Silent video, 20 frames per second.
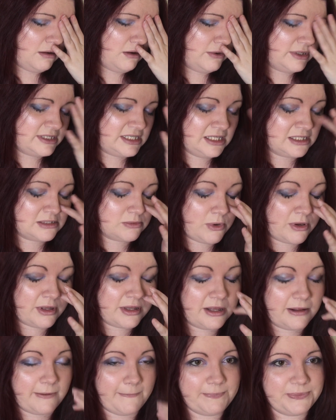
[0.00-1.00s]
is this what
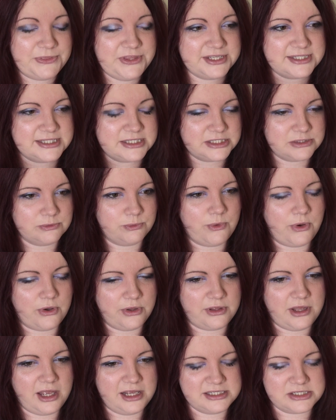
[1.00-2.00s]

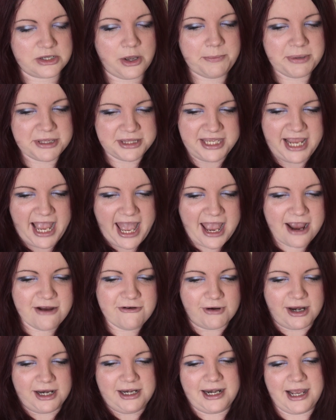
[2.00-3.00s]
is up in the air
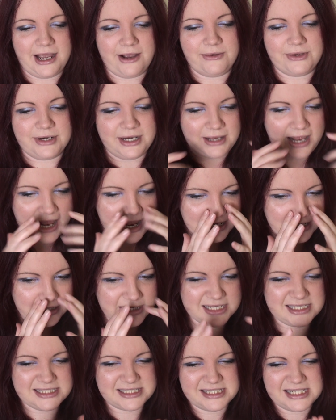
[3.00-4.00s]
right now? And
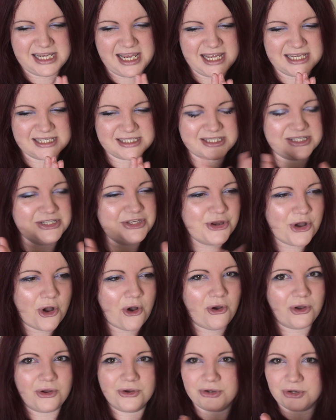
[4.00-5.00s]
it's
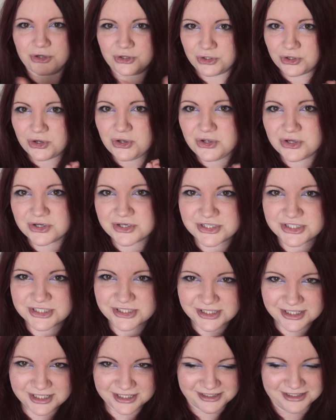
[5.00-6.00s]
not good.
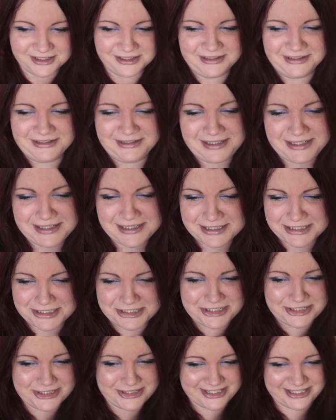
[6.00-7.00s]

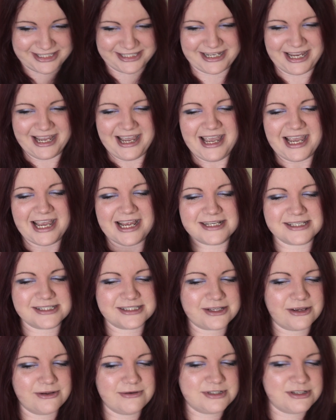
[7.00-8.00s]
It's
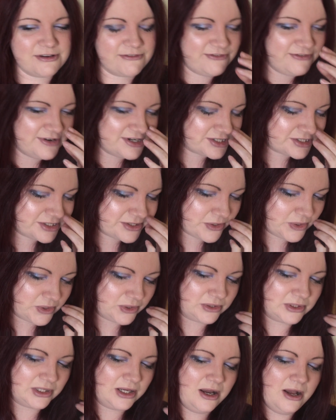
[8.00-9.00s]
so
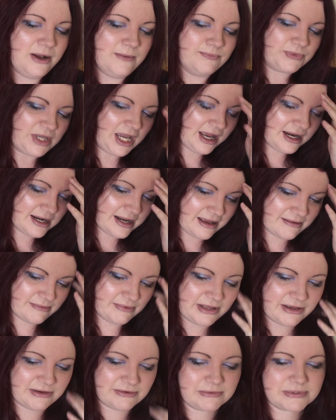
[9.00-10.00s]
divisional. And I'm
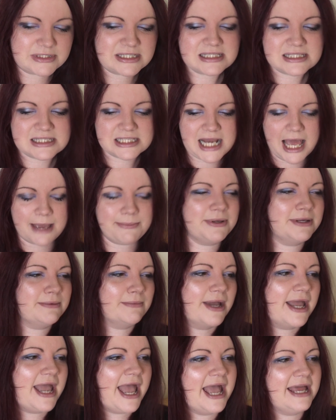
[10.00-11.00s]
like slapping
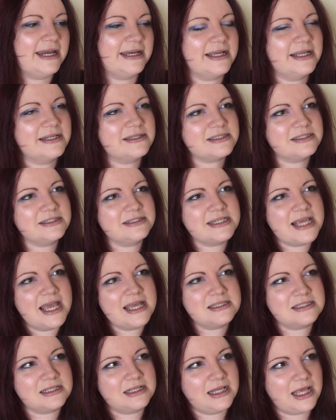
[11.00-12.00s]
my head against the
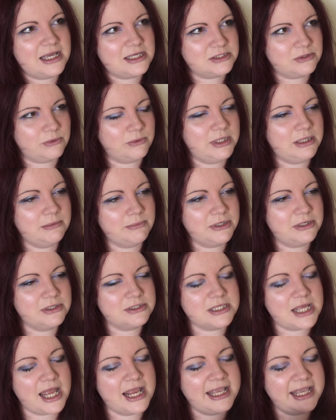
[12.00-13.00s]
desk last week
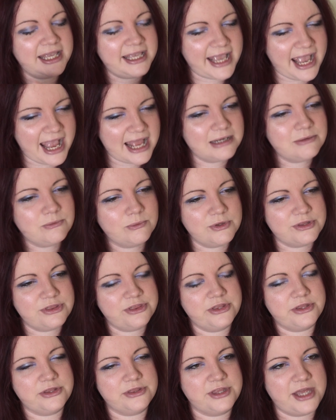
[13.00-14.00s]
because again with
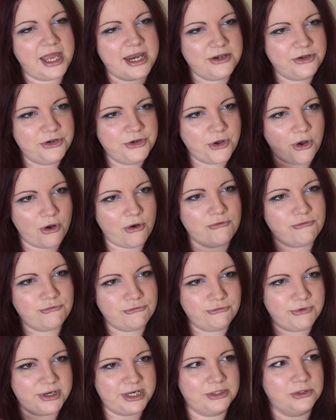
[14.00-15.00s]
the They're Not
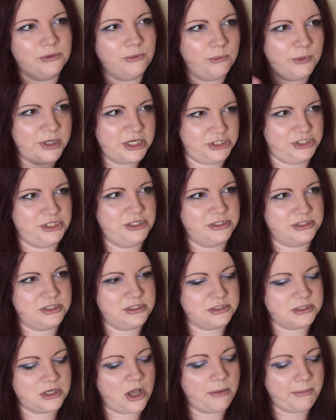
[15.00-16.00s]
Real Witches
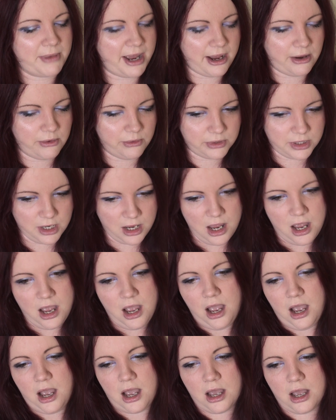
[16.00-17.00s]
has come out.
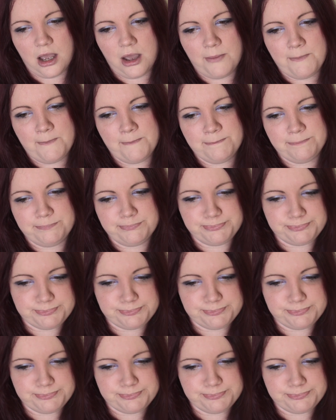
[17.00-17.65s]
And